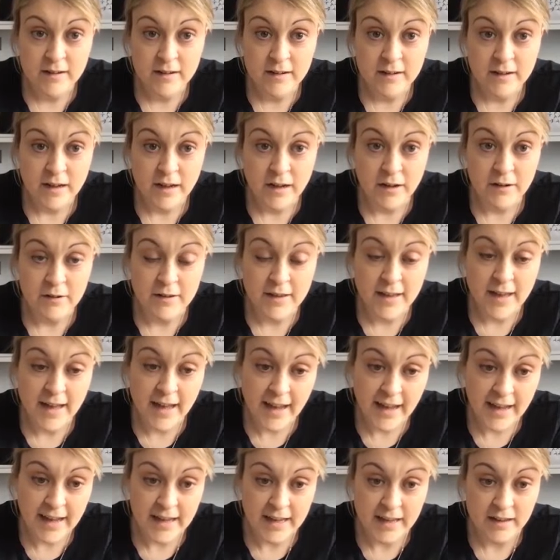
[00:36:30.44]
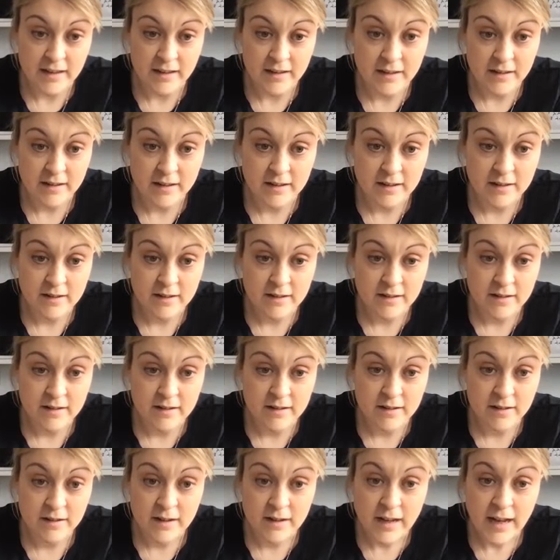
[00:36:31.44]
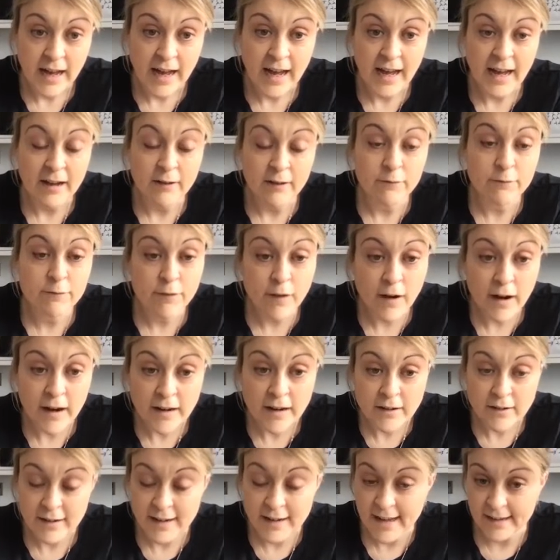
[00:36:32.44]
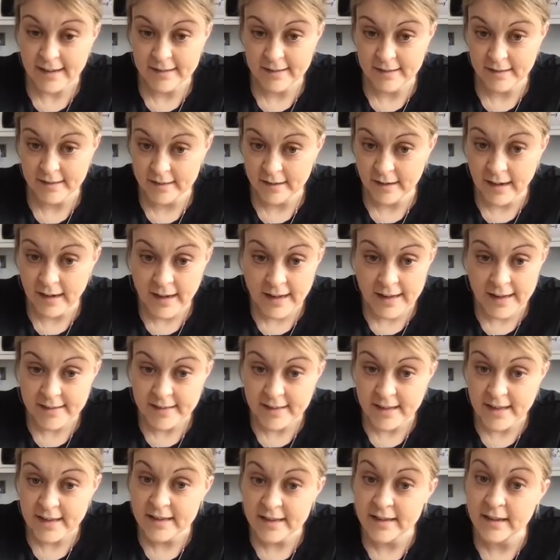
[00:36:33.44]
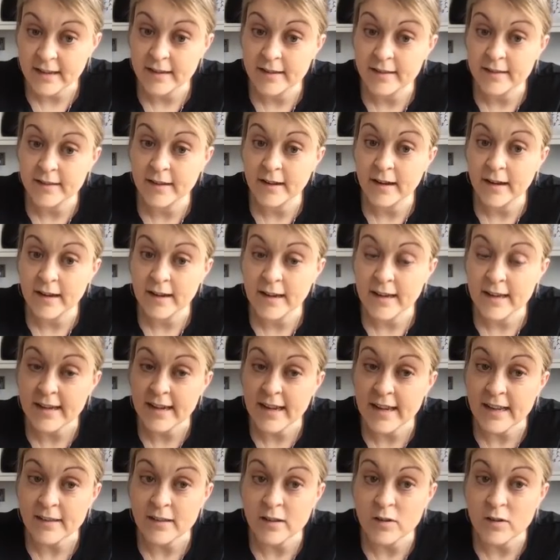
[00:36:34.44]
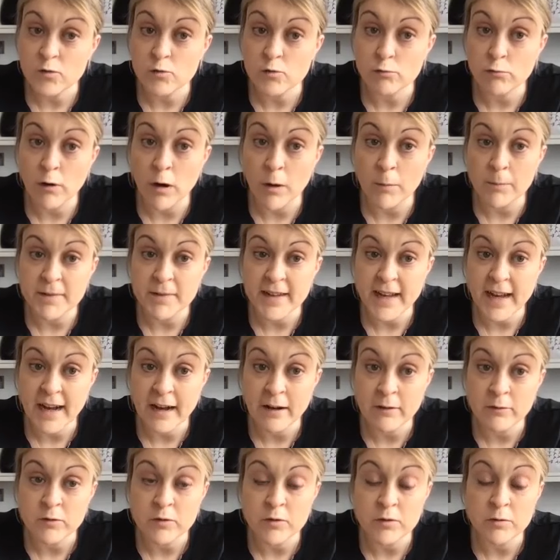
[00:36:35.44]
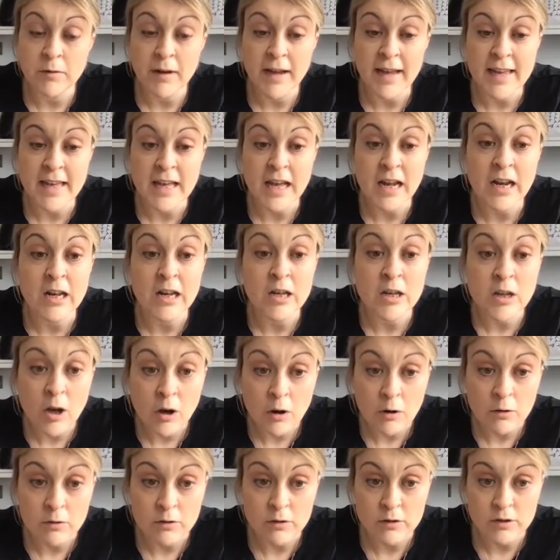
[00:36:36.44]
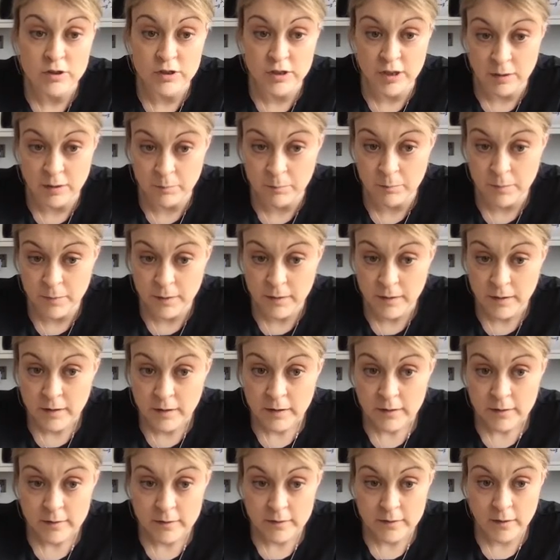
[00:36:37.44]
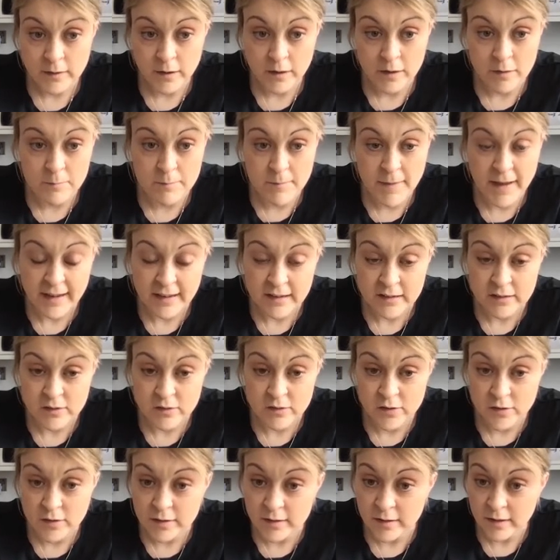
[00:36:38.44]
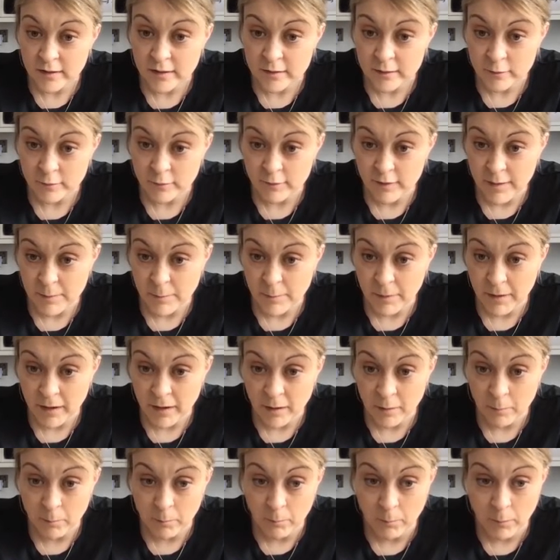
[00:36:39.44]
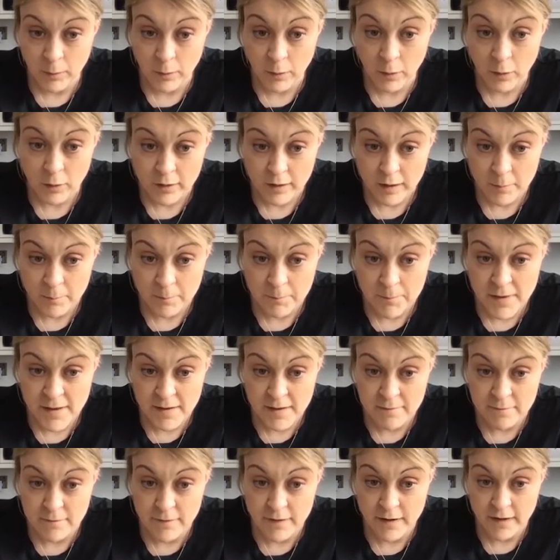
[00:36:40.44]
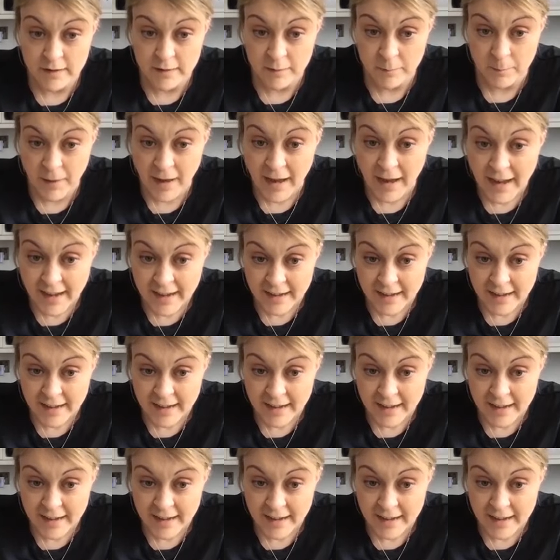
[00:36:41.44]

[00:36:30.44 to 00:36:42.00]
Okay. Our final exercise in this circuit is a drop down to a long jump. So Megan's just going to flip her block a bit further back.